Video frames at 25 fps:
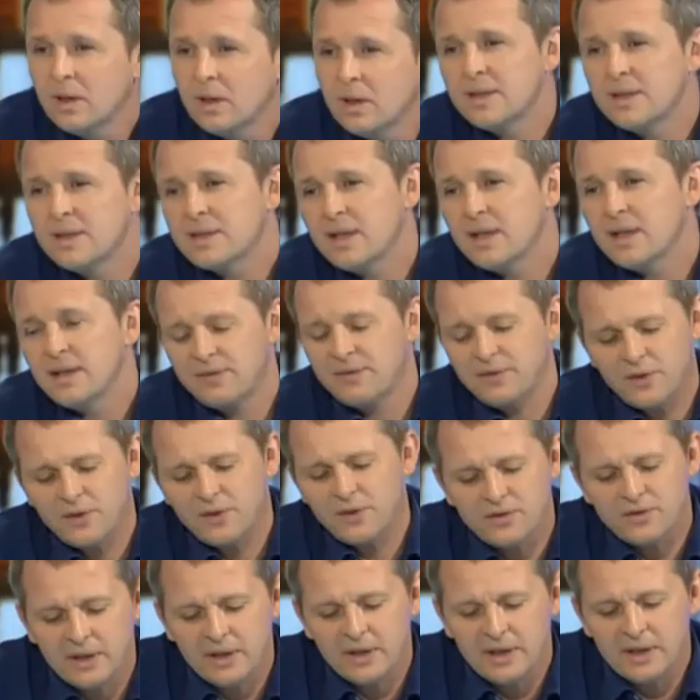One. Well, you see,
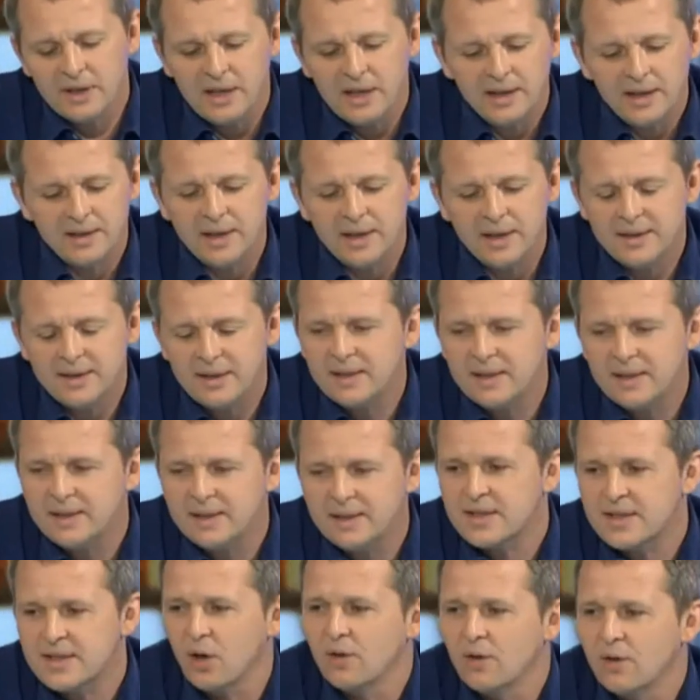first of all, I, I,
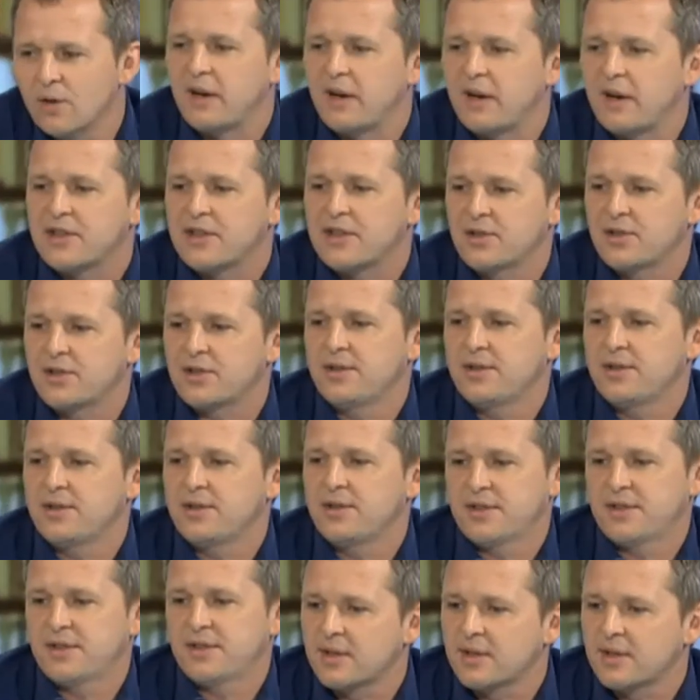think this
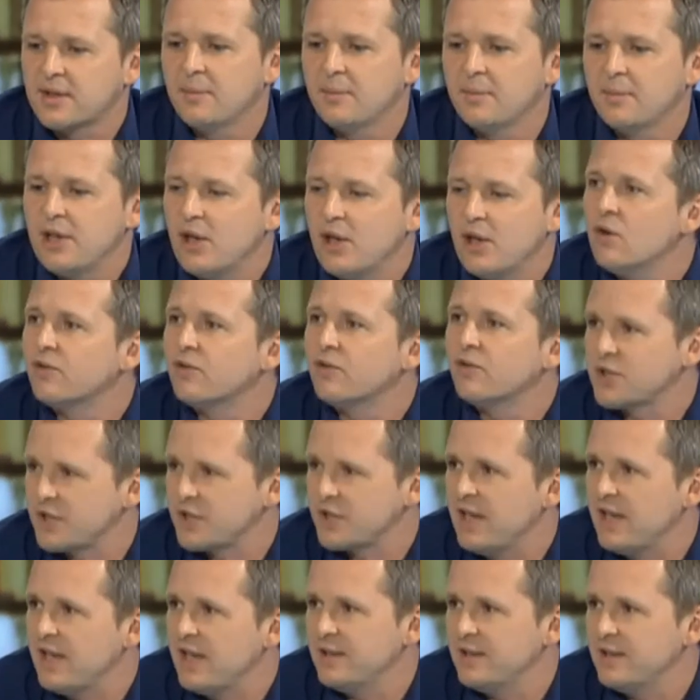fracturedness can be
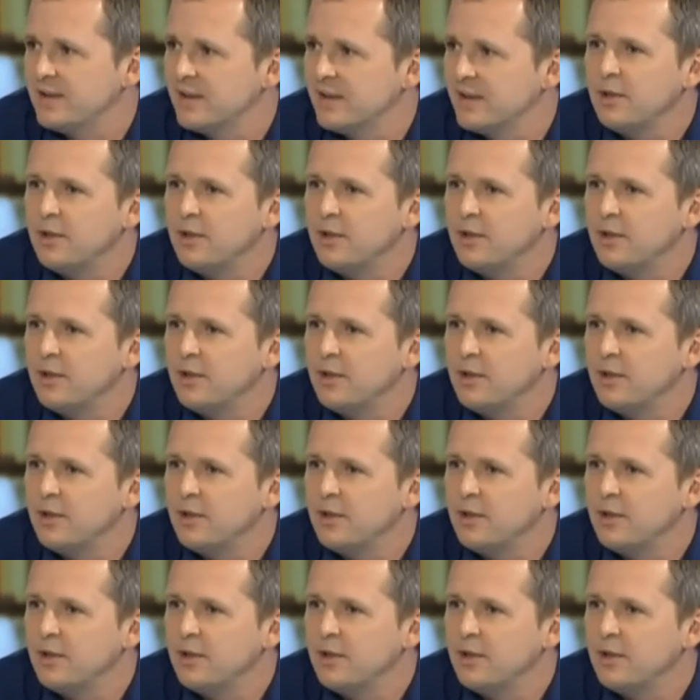overstated.